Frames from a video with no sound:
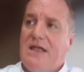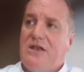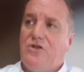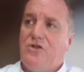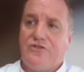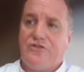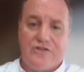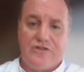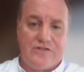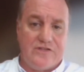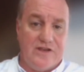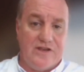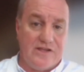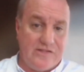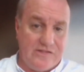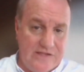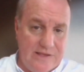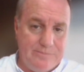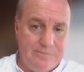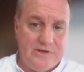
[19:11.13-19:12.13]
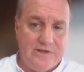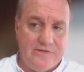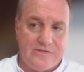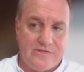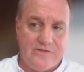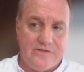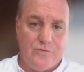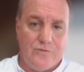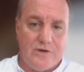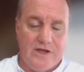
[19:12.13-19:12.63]
not just an
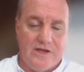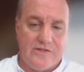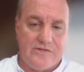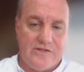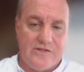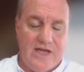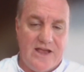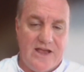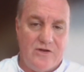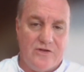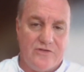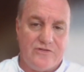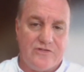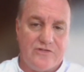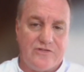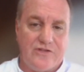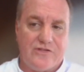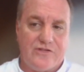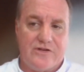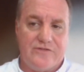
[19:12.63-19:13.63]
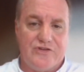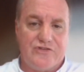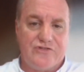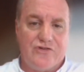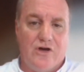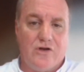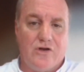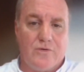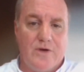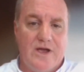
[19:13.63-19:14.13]
acceptance of what I say, not just a sort of a
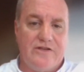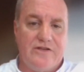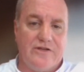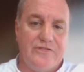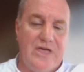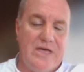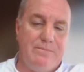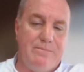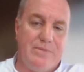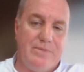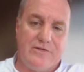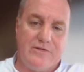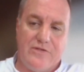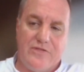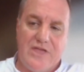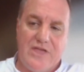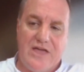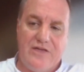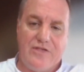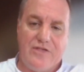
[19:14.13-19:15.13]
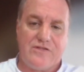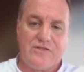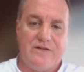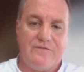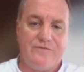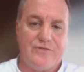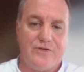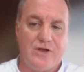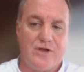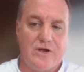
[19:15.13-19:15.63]
tolerating that because of the other
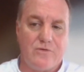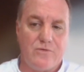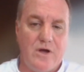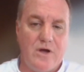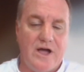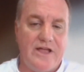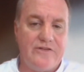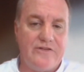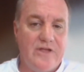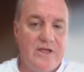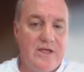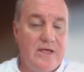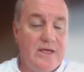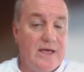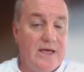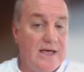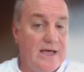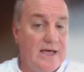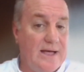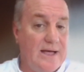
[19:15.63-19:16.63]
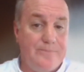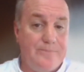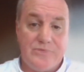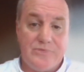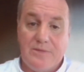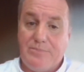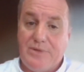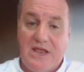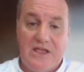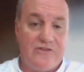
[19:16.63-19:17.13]
stuff that I write,
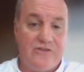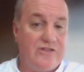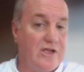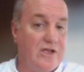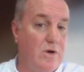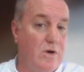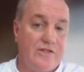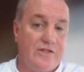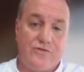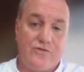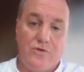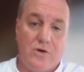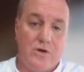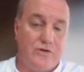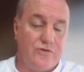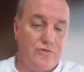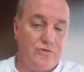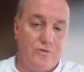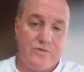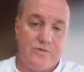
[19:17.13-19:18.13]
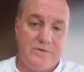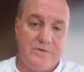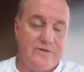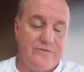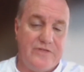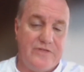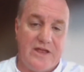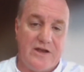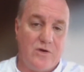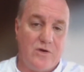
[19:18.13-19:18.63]
but actually quite strong endorsement
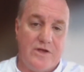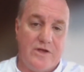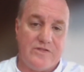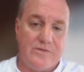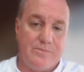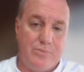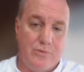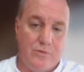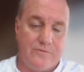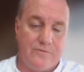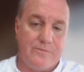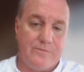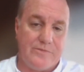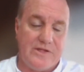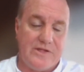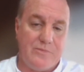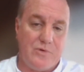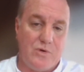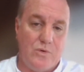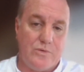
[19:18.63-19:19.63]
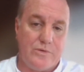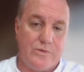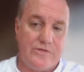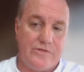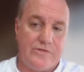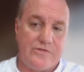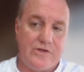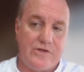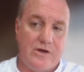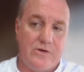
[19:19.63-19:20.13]
of that and quite support from some quarters.
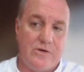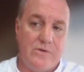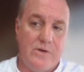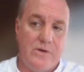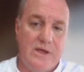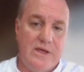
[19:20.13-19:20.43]
So